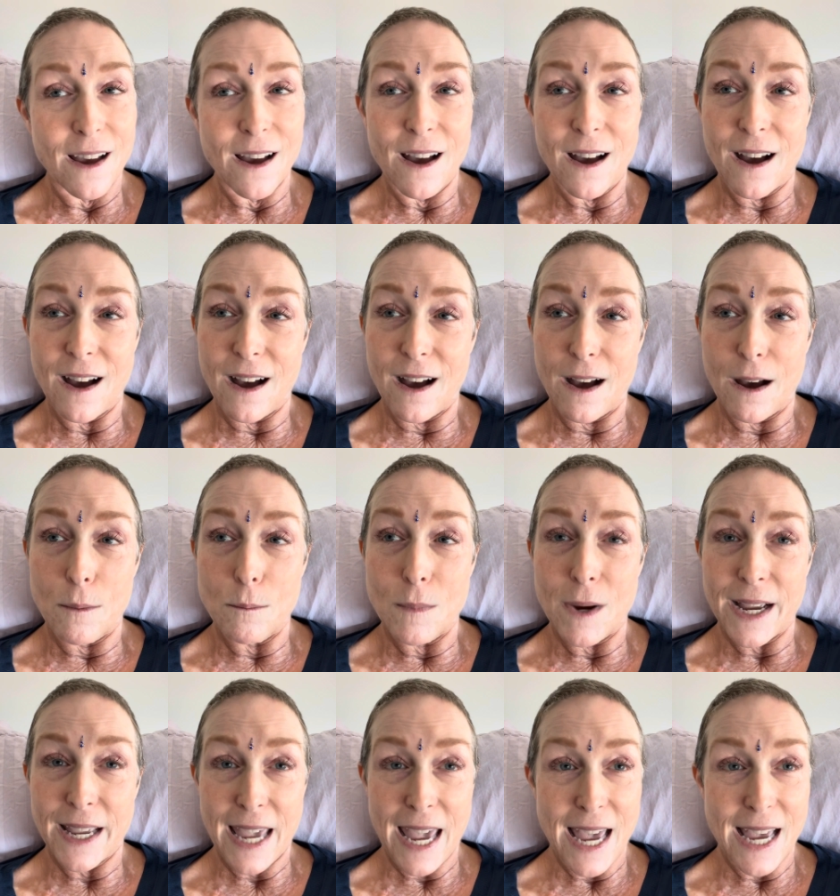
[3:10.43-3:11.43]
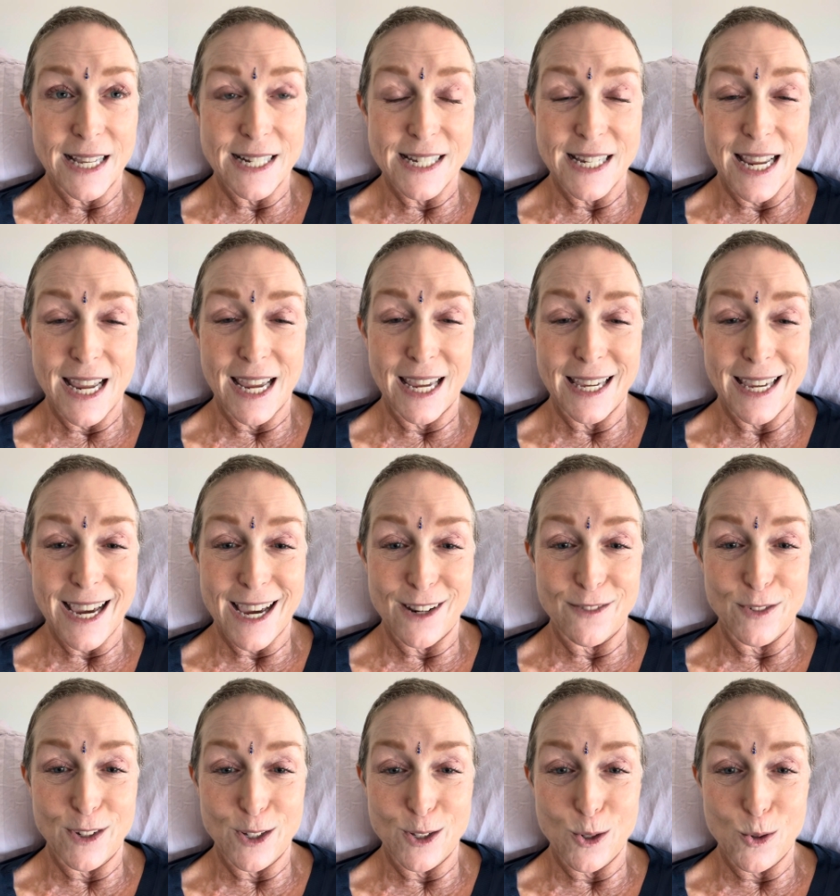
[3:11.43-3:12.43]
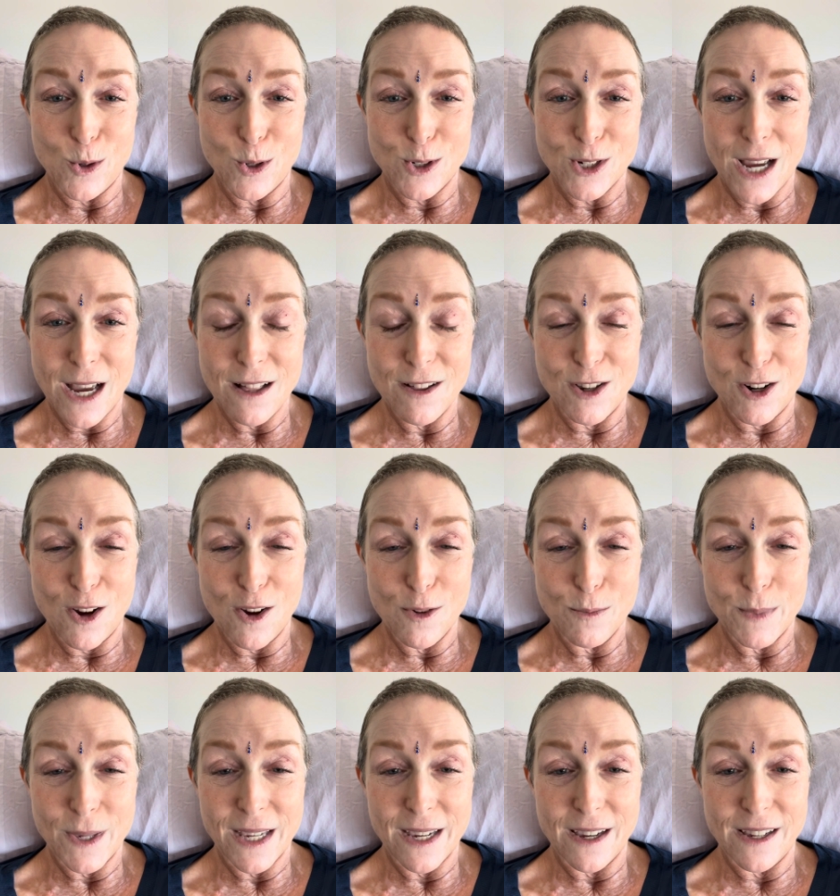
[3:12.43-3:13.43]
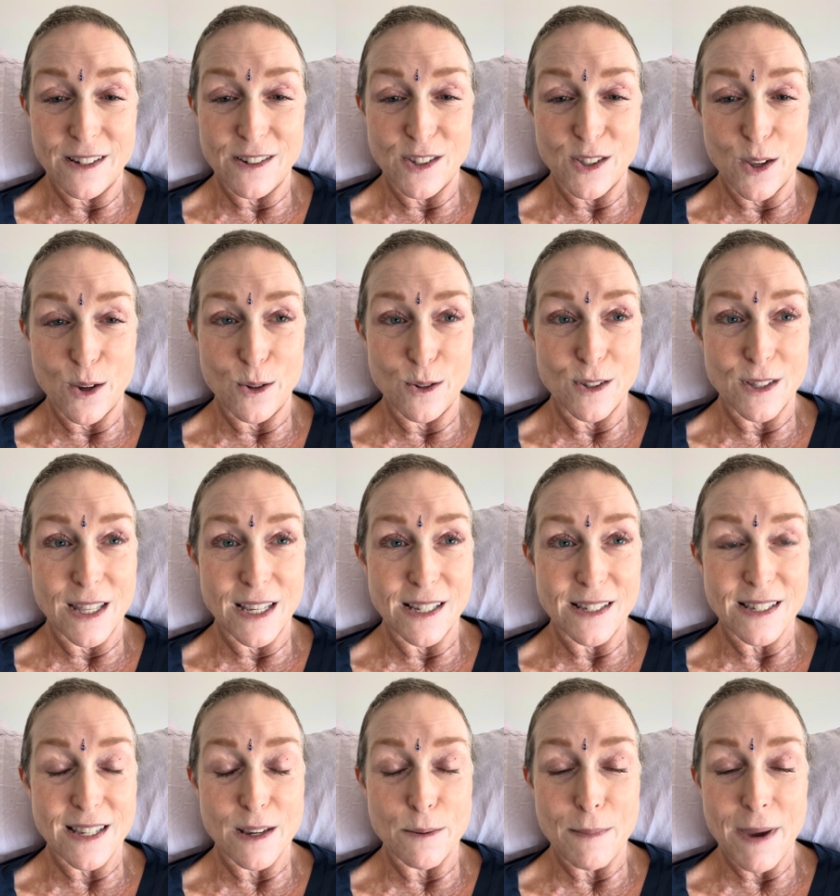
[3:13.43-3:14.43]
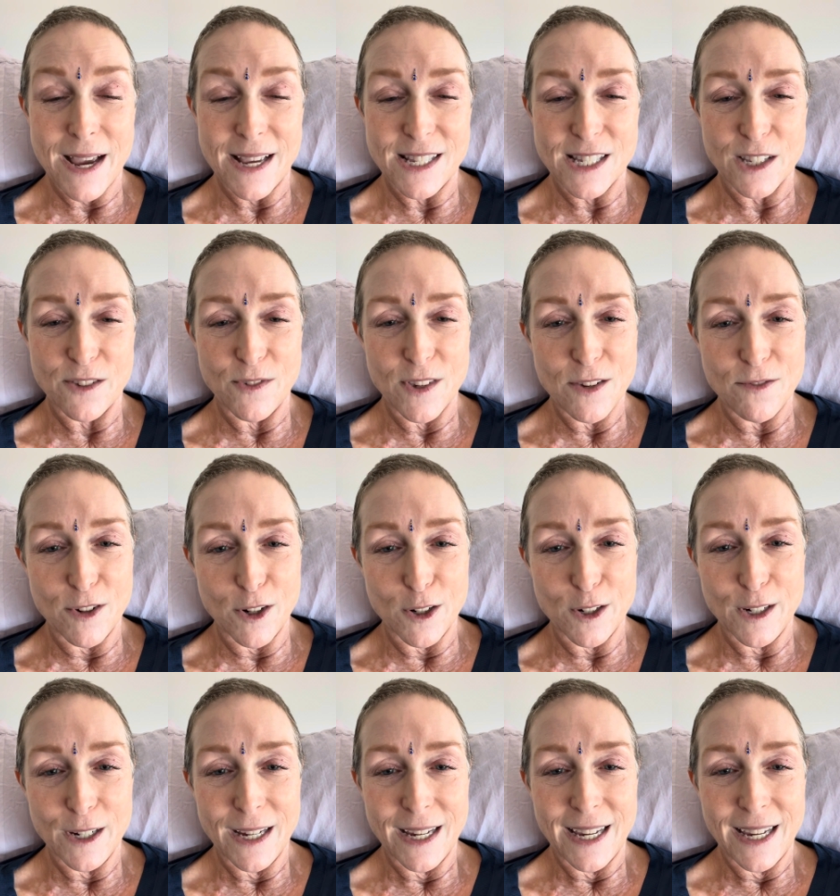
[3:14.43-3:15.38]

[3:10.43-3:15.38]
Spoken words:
I can't take Advil or Tylenol because those things can mask fever,